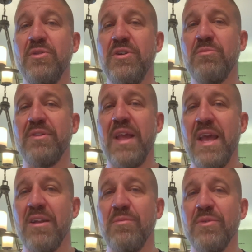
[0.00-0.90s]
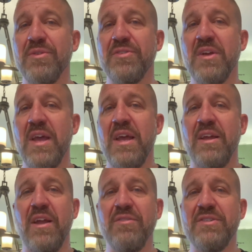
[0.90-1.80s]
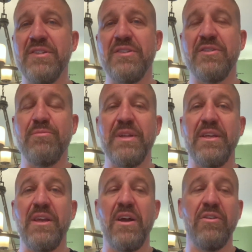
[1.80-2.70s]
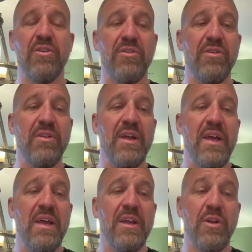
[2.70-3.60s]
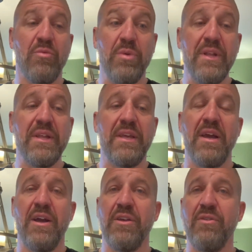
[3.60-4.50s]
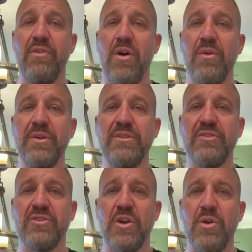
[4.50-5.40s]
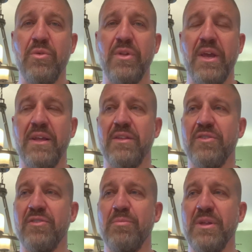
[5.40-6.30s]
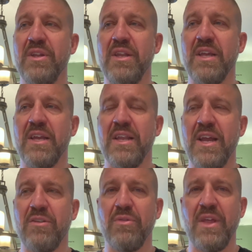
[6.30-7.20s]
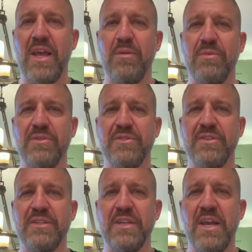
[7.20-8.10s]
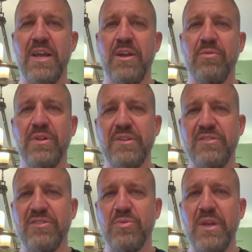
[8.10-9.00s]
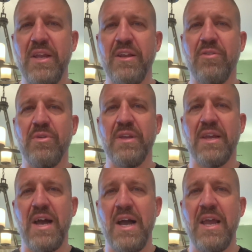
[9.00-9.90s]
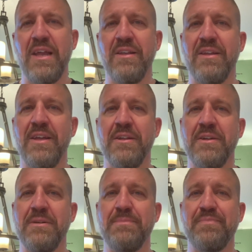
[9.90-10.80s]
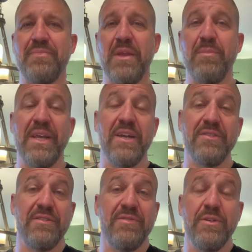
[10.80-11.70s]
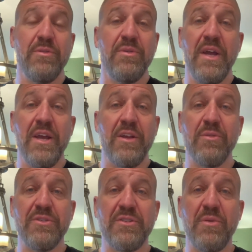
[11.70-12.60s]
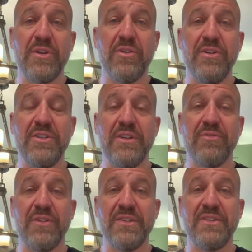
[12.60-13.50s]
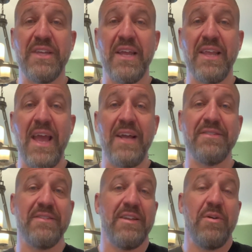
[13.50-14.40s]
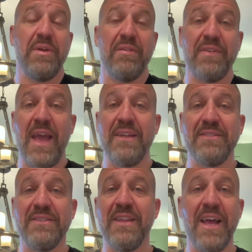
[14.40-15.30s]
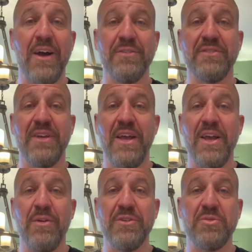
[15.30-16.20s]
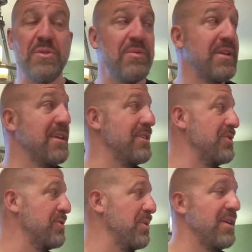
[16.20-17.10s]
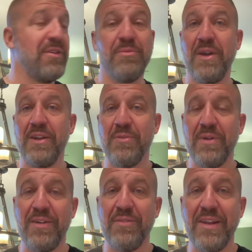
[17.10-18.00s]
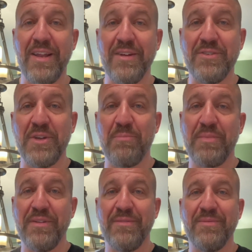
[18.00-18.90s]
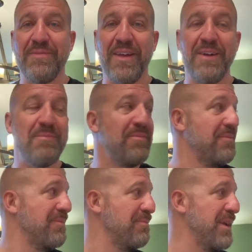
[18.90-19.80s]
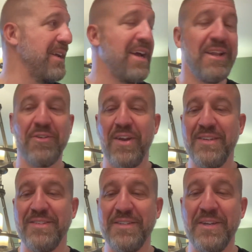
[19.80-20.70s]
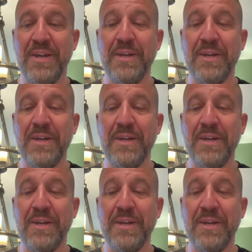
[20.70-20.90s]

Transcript: good with animals. Ever since you've been a young girl, really young, you've always shown like this ability to connect with animals and really sweet and really kind. And because of you, you were so encouraging for us to get cats, and now we have cats in the house, which we really enjoy, and they're running around right now, jumping, being kind of crazy.